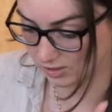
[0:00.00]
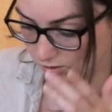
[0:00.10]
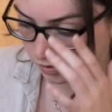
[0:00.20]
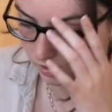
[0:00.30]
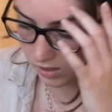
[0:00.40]

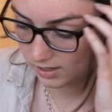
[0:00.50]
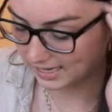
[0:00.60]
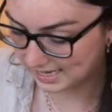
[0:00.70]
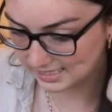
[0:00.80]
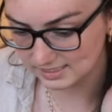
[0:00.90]
So
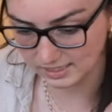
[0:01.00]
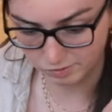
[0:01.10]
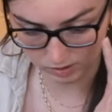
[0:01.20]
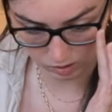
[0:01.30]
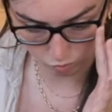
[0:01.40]
A is
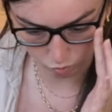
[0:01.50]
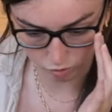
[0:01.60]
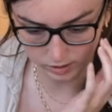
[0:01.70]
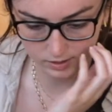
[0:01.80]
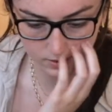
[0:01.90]
definitely
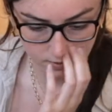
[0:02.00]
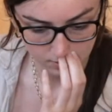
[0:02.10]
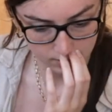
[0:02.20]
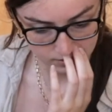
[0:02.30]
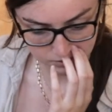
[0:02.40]
1.
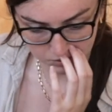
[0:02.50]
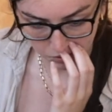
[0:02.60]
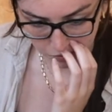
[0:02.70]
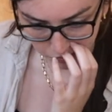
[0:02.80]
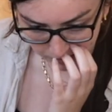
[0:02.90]

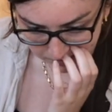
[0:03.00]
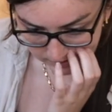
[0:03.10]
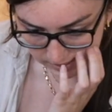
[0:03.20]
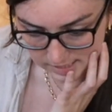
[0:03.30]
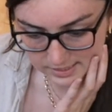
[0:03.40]
So it
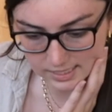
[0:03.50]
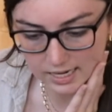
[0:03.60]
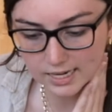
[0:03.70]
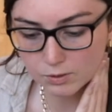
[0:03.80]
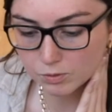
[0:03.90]
says
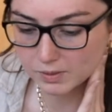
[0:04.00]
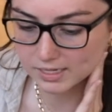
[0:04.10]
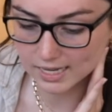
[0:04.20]
that I would be an